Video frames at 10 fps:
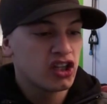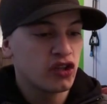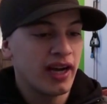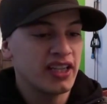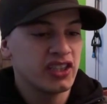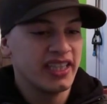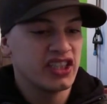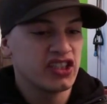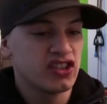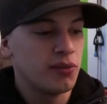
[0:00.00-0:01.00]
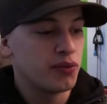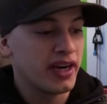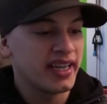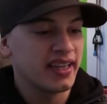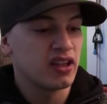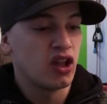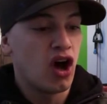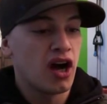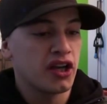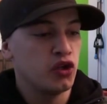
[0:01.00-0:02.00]
Congratulations on breaking the
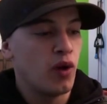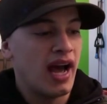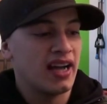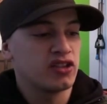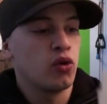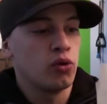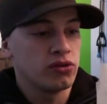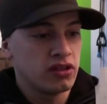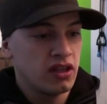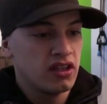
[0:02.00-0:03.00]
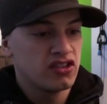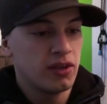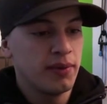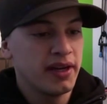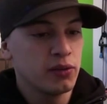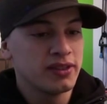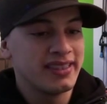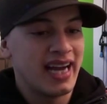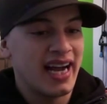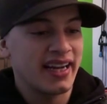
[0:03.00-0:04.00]
lock, you assholes. Somebody will
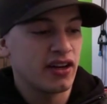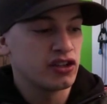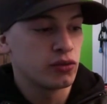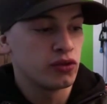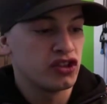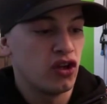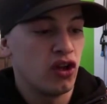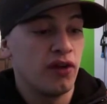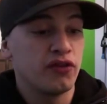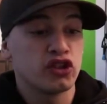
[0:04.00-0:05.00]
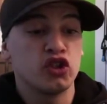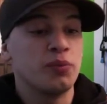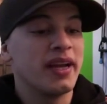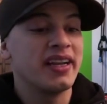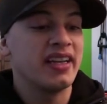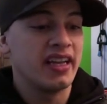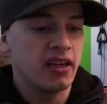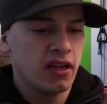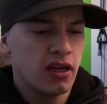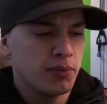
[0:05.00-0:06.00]
die here as a result of your
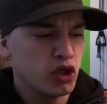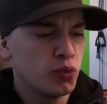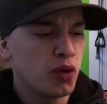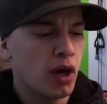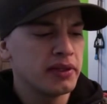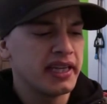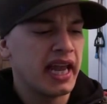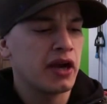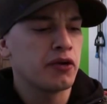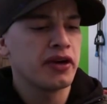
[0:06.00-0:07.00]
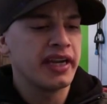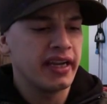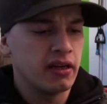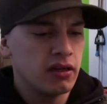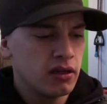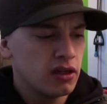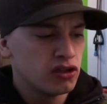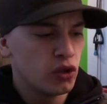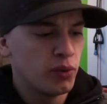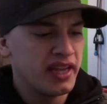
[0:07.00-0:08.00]
stupidity, but you probably can't read.
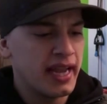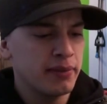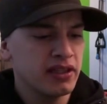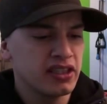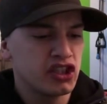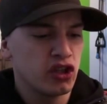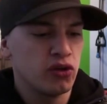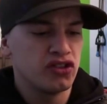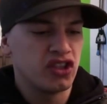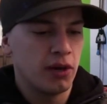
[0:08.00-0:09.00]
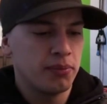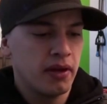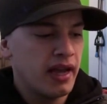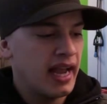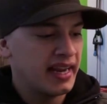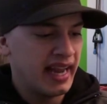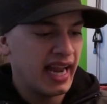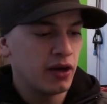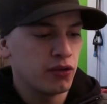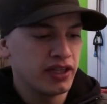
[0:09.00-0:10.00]
So when the ambulance shows up and
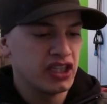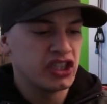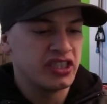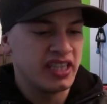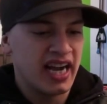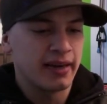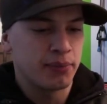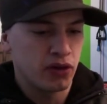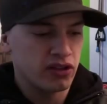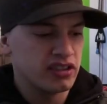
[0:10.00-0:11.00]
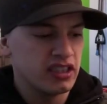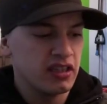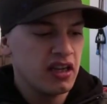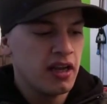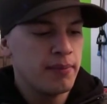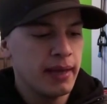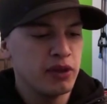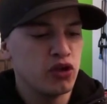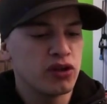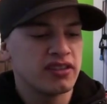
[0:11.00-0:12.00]
can't reach a dying person,
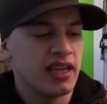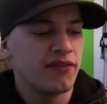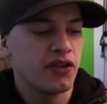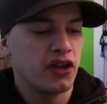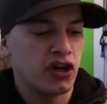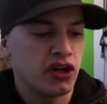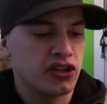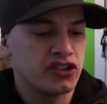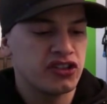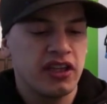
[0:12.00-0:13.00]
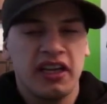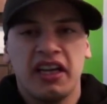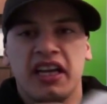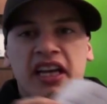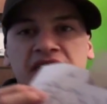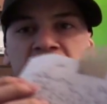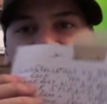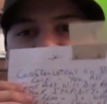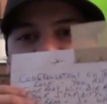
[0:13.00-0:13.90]
maybe you could send for the hearse. If I